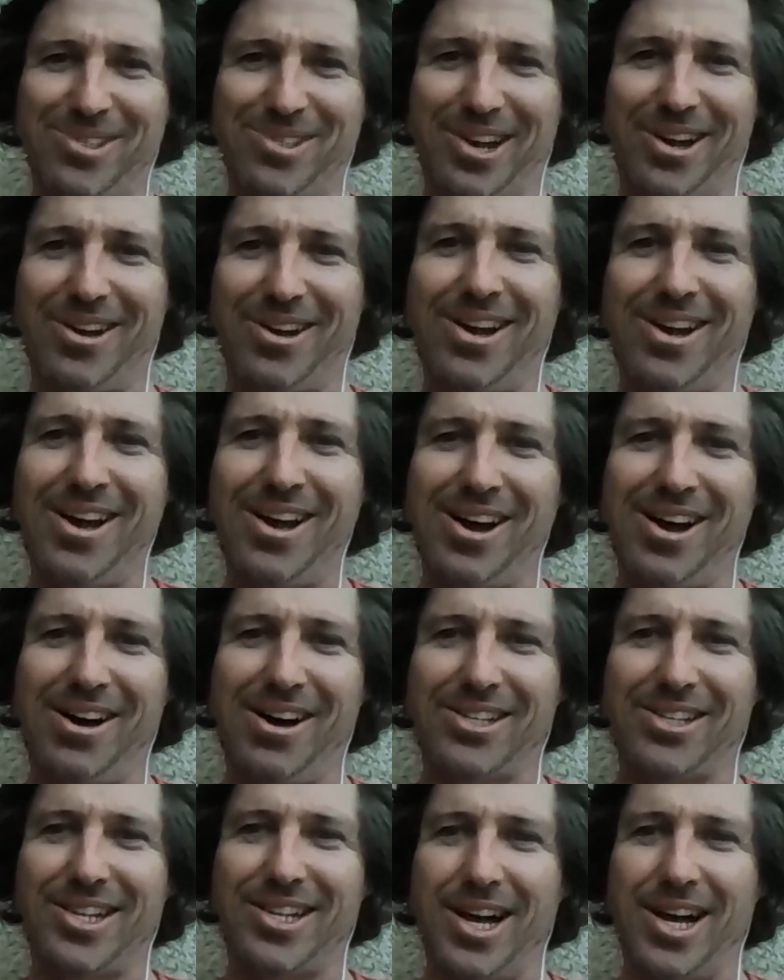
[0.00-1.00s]
So
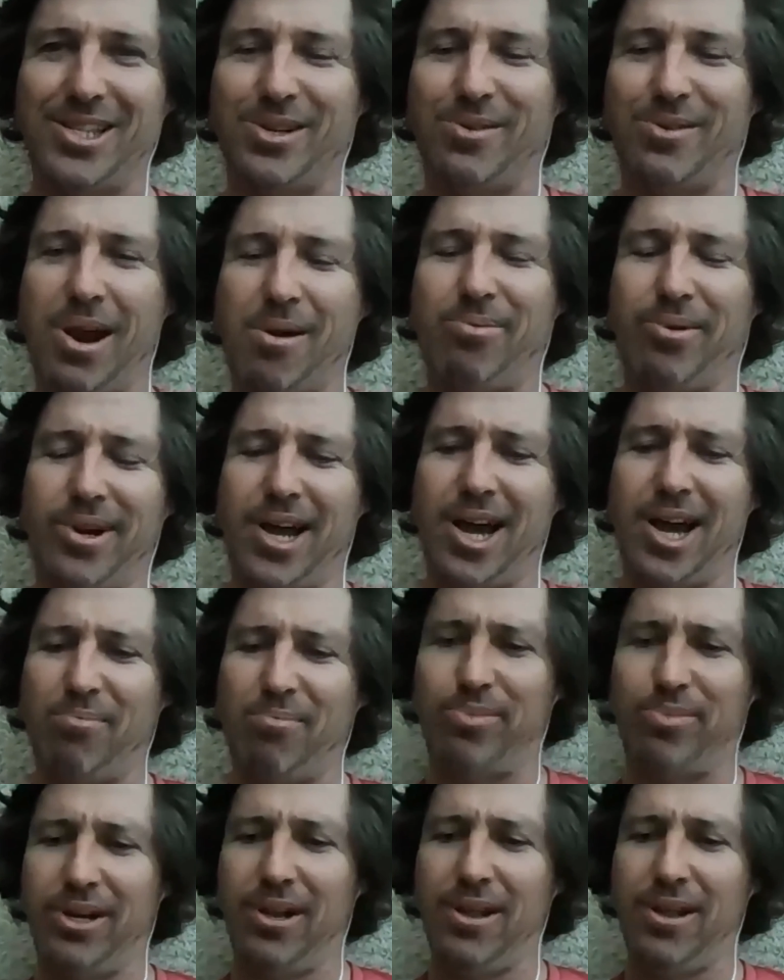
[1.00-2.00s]
I'll start to wrap That's it
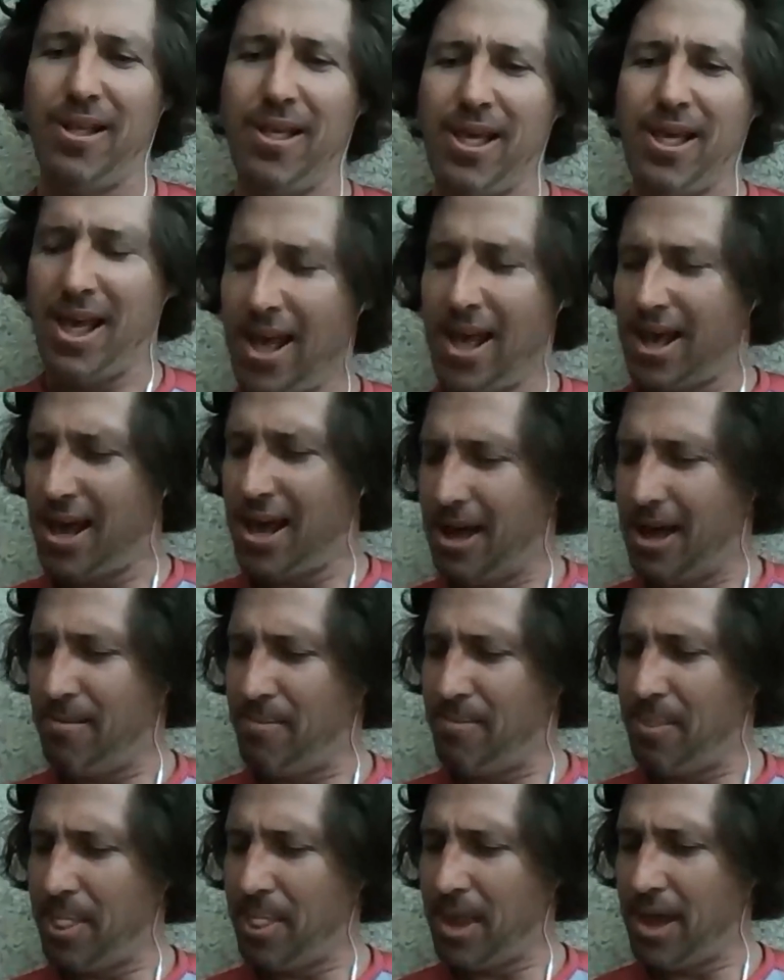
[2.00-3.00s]
up. Right.
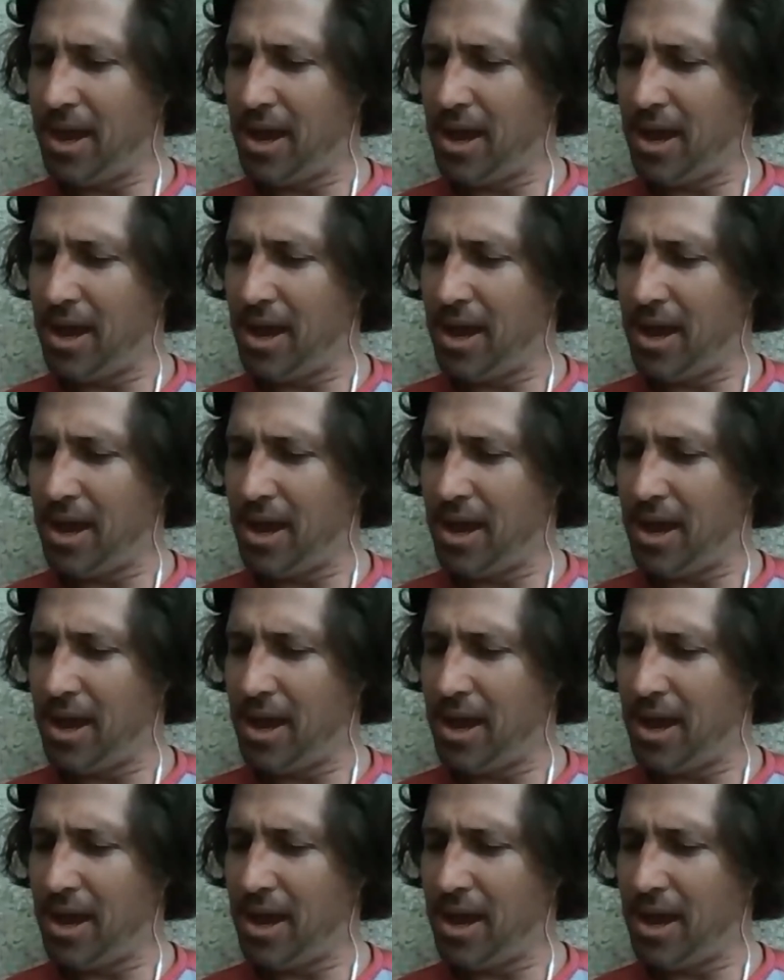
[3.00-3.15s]
Um,